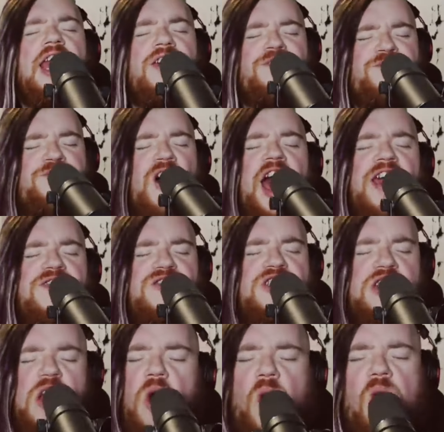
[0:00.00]
fife
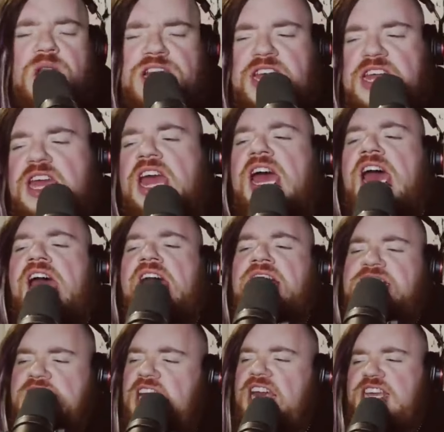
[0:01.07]
slowly?
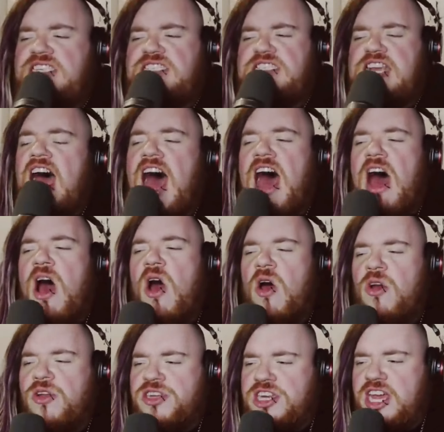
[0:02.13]
Did they
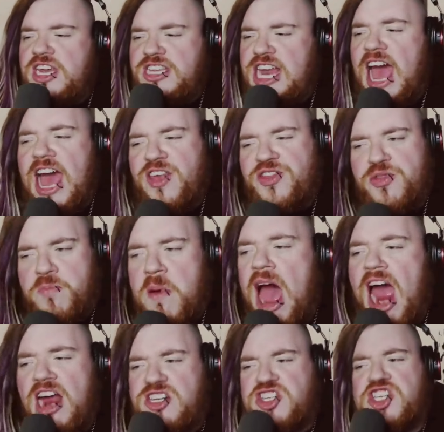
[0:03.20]
sound the death
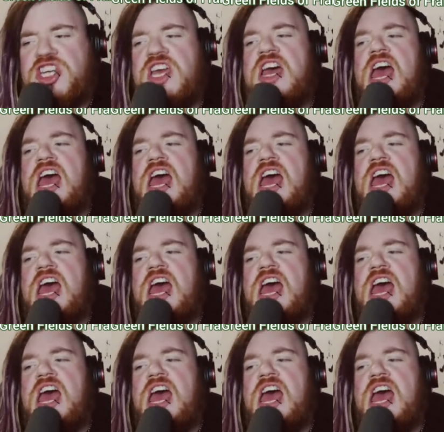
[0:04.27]
march